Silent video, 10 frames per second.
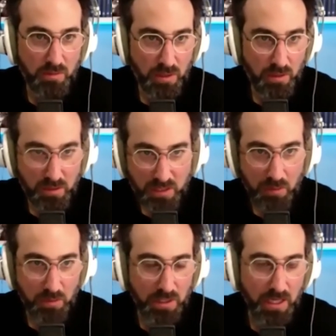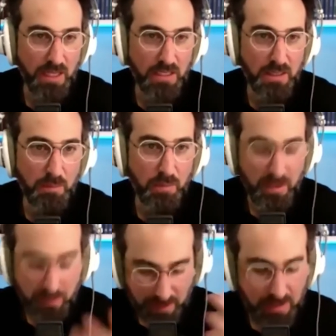guy will die at some
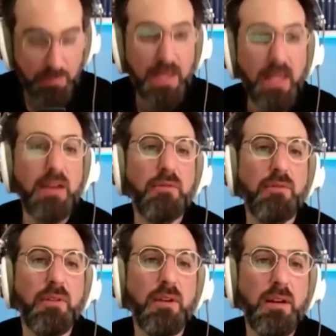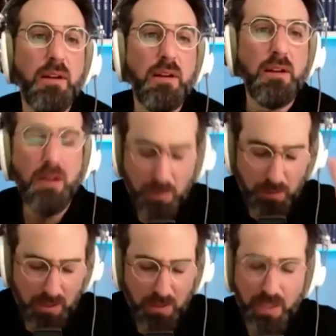point, and that's my life. Oh, he
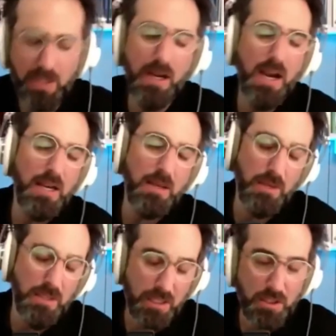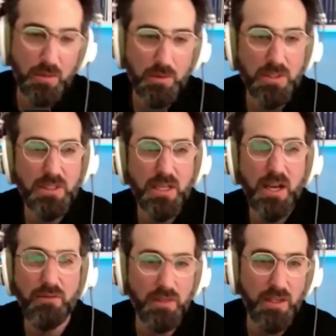was a great guy. He once had a show with
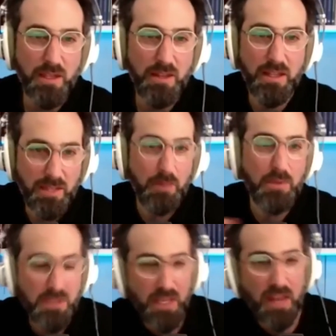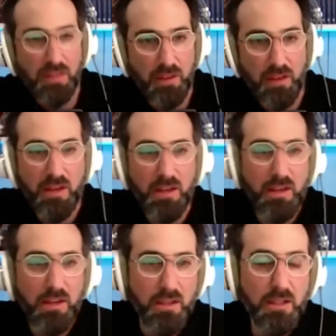Asaf. Yeah, that was Seth.
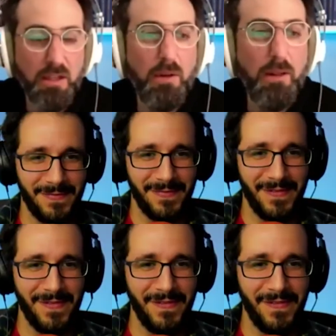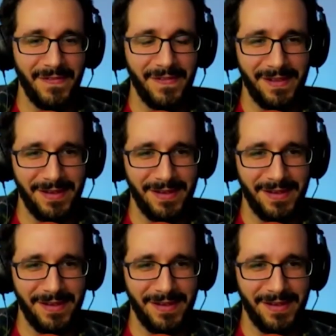You know, I'm saying that